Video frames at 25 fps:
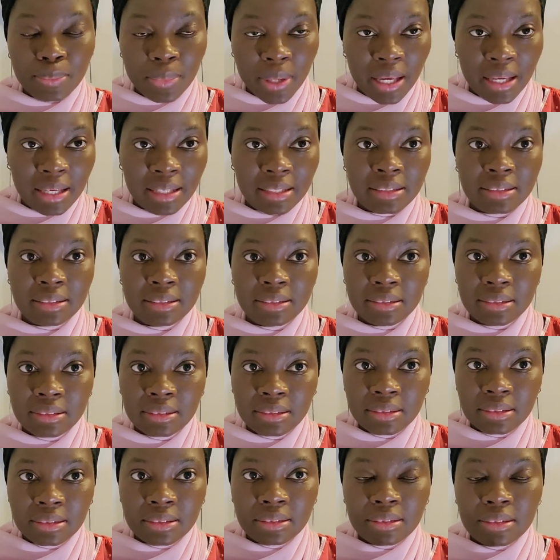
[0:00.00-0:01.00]
pain
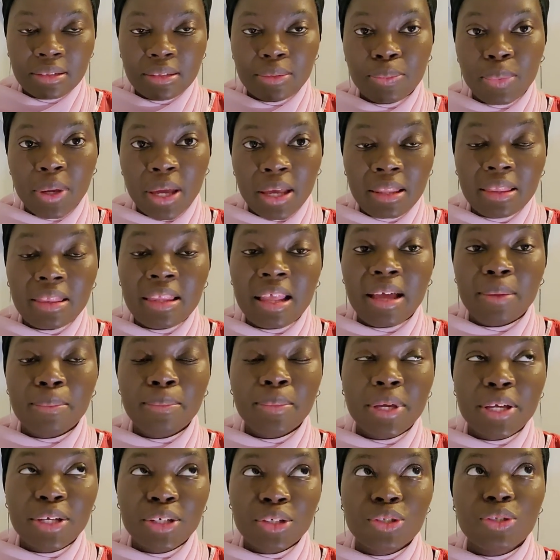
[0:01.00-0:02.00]
that
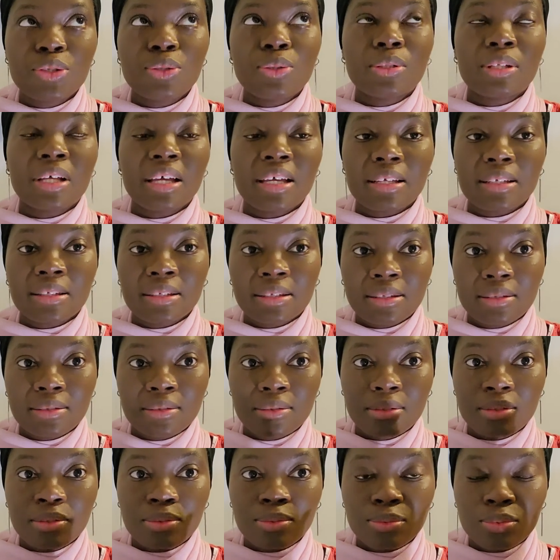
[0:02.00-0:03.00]
makes you, like,
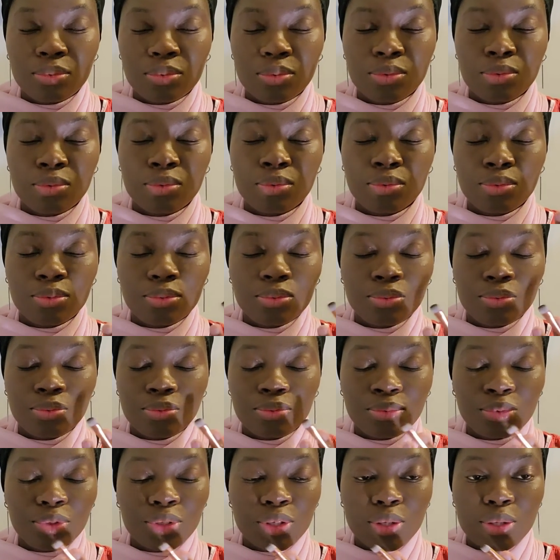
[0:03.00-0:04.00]

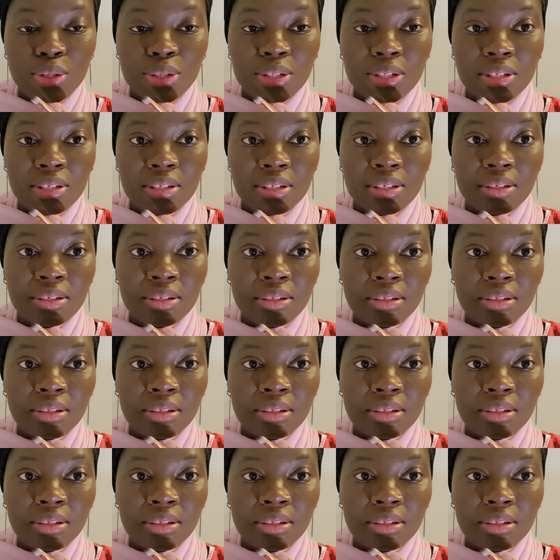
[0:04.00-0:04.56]
just